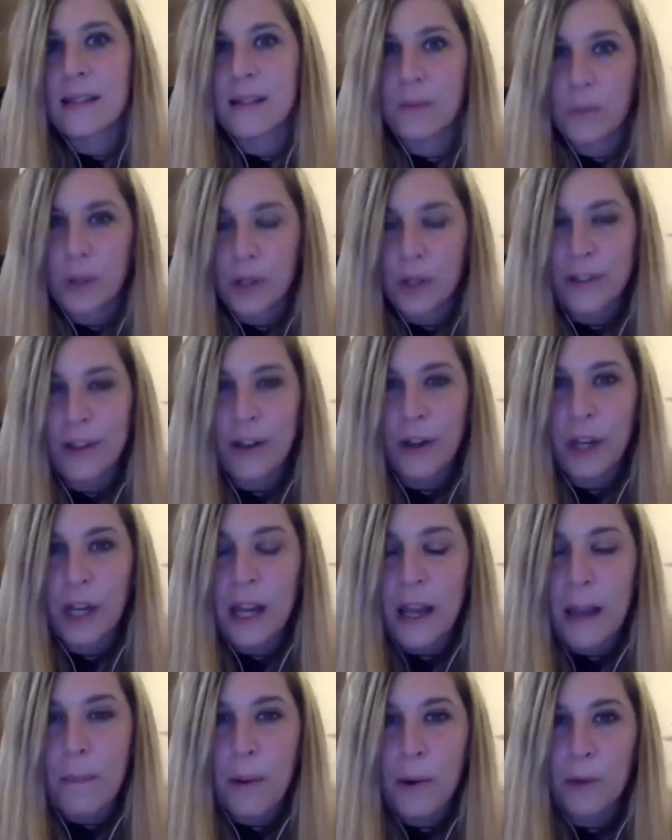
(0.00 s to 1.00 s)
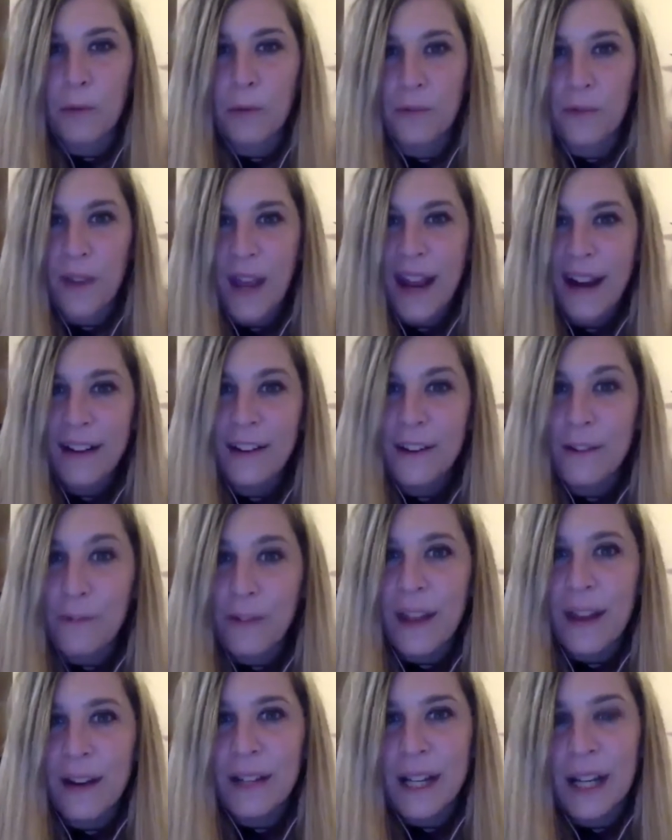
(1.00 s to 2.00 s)
We're talking about very,
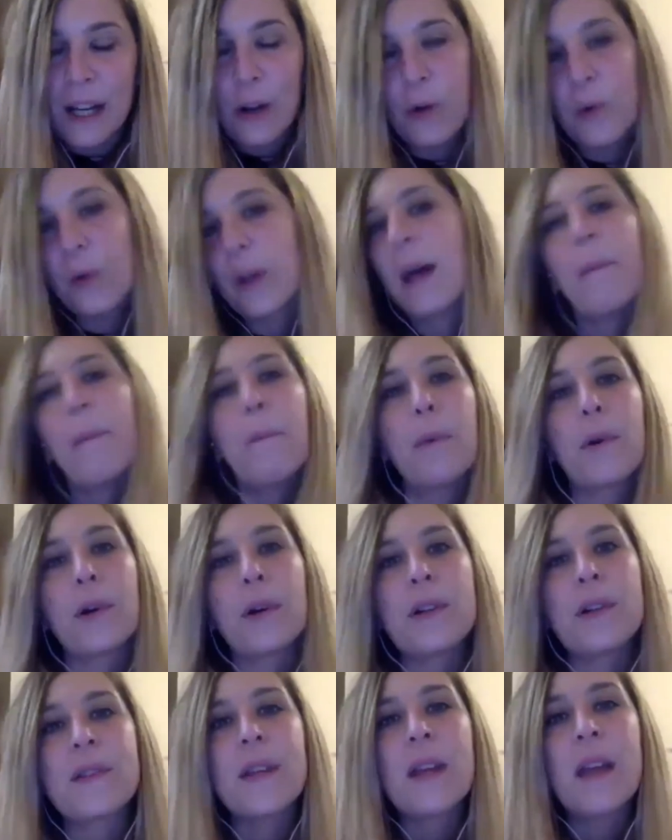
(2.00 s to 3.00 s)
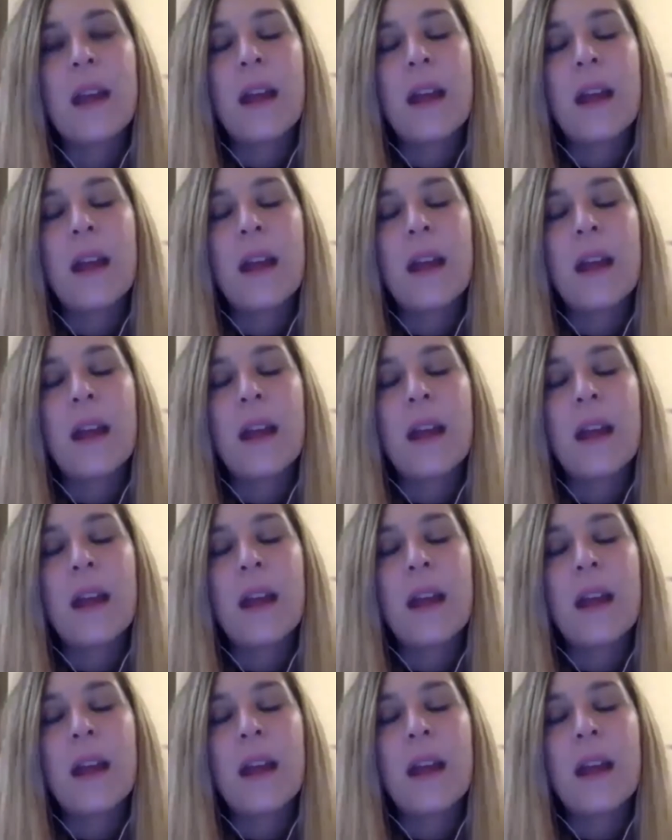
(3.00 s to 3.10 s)
very low numbers.